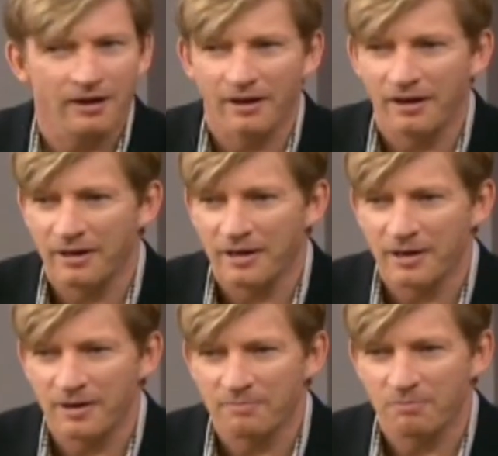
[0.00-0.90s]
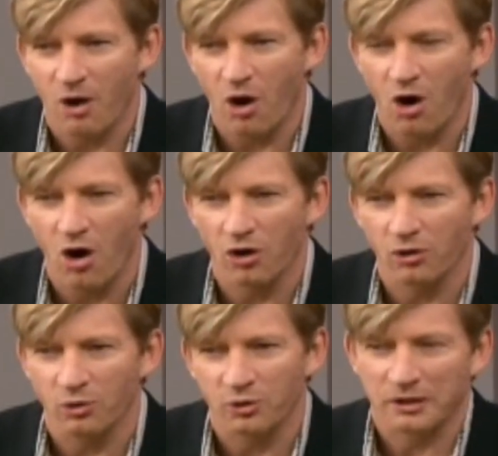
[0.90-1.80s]
Um, oh,
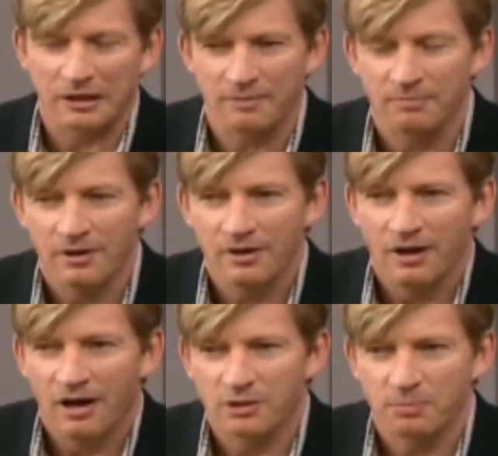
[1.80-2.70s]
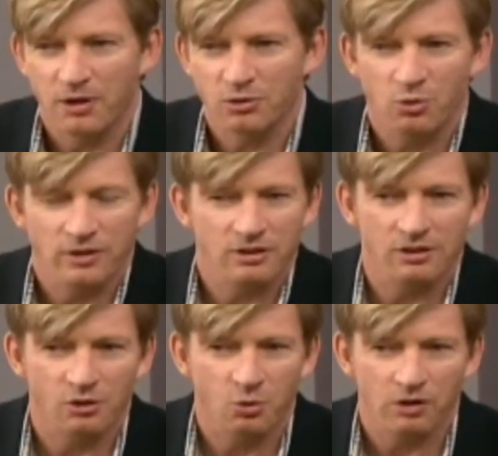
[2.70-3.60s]
look, um, I suppose always
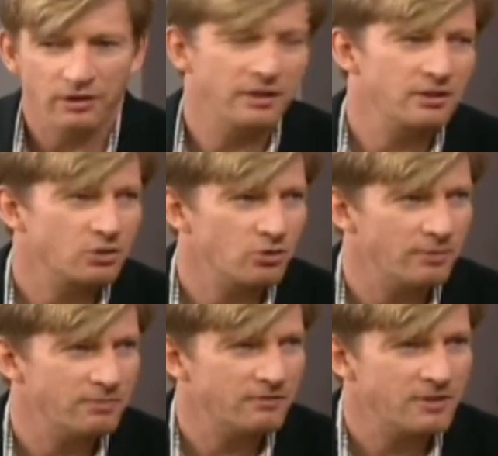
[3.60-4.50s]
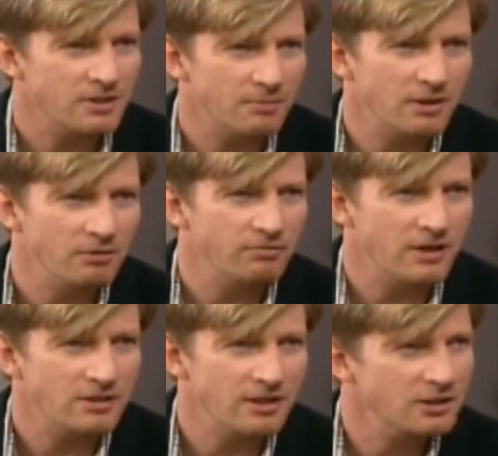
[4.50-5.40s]
the, the, quality of the script. If there's something that
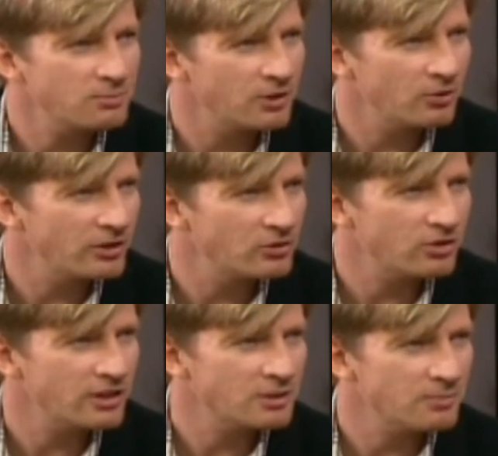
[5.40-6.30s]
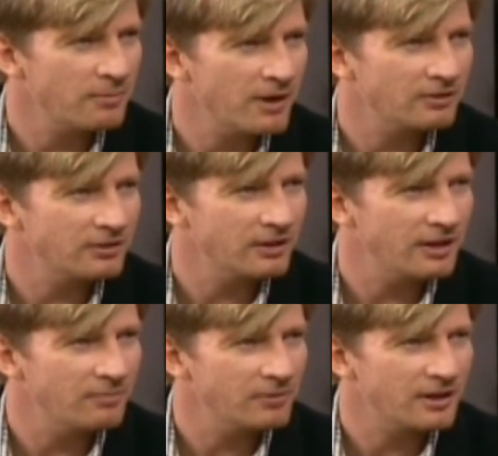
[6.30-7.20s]
fascinates me or intrigues me about
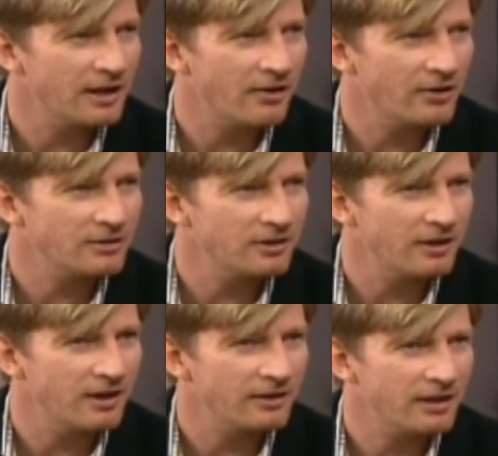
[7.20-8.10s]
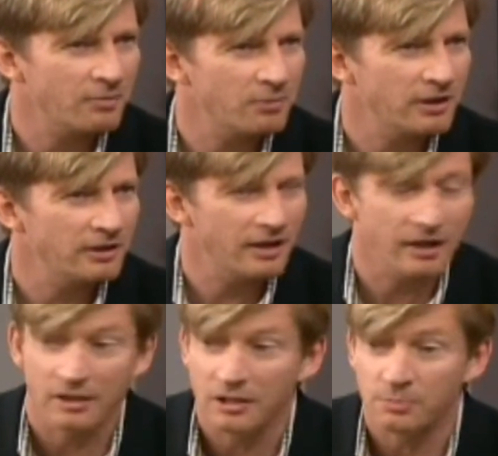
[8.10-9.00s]
the, um, the character, uh, count me in.
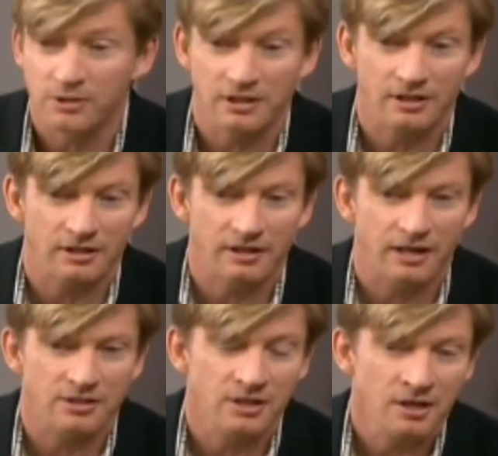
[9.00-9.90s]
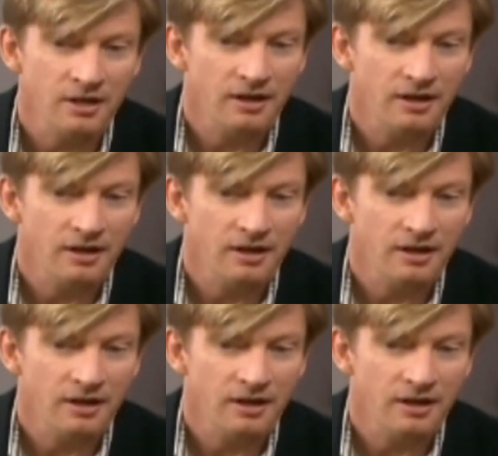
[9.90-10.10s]
And in this particular case,